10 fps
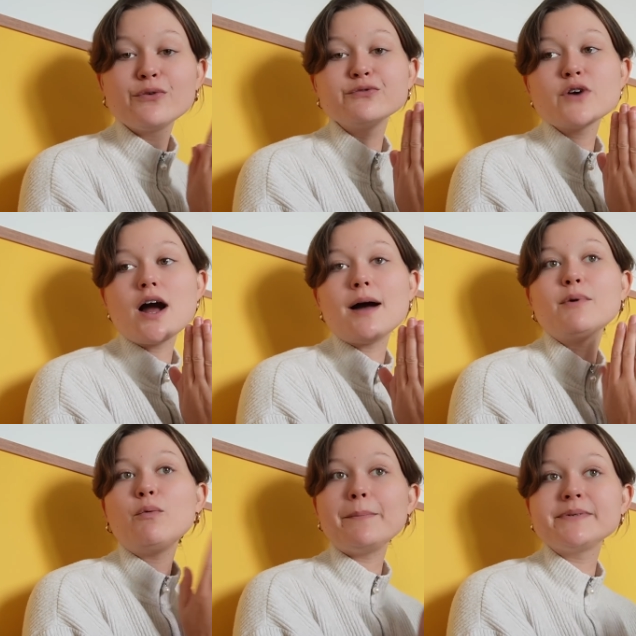From
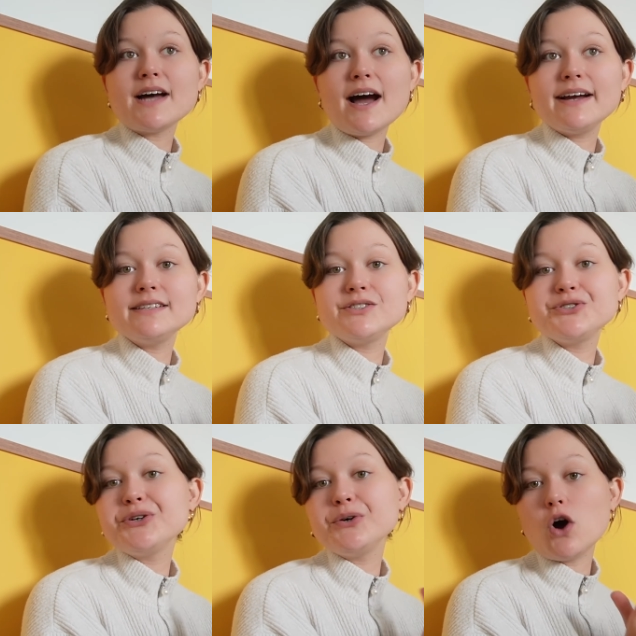
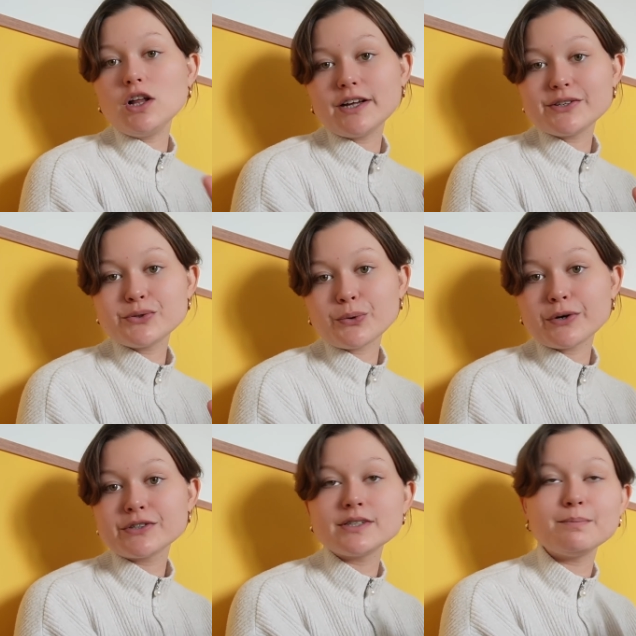websites to online
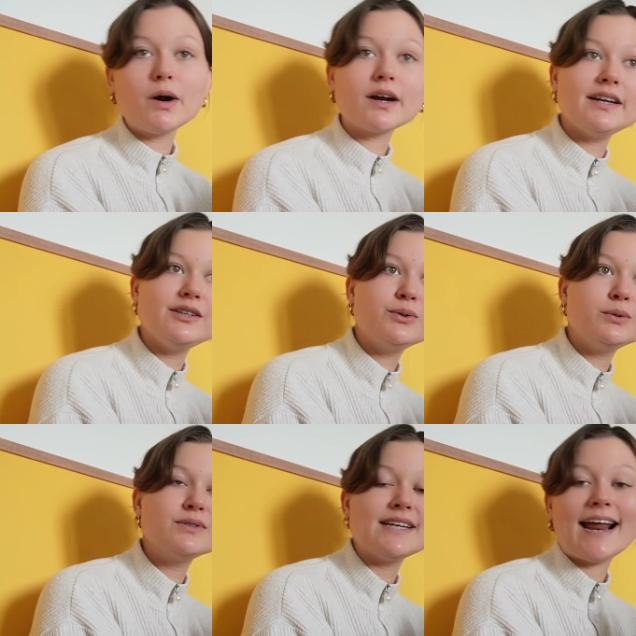stores to marketing
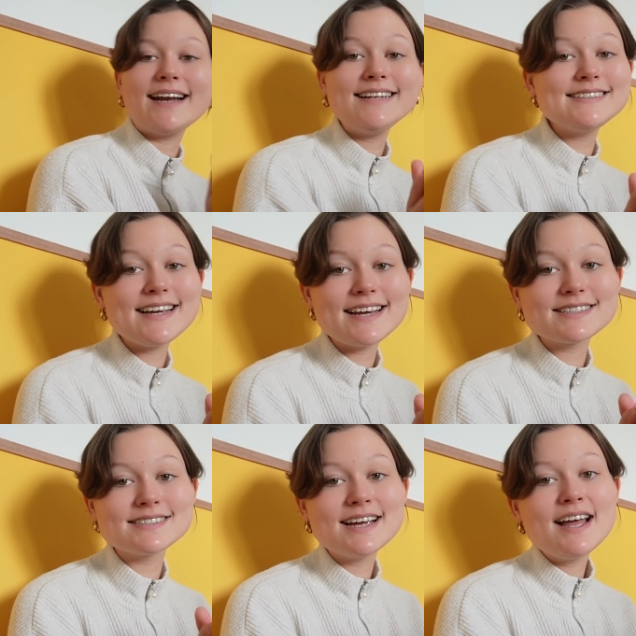tools and
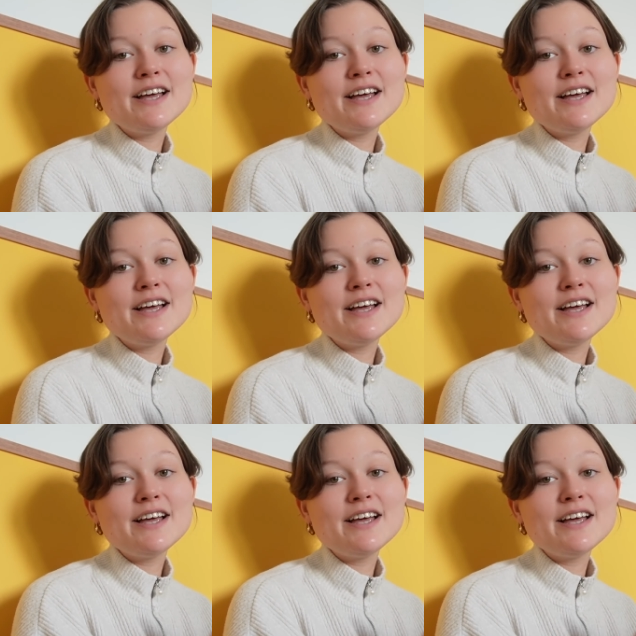analytics,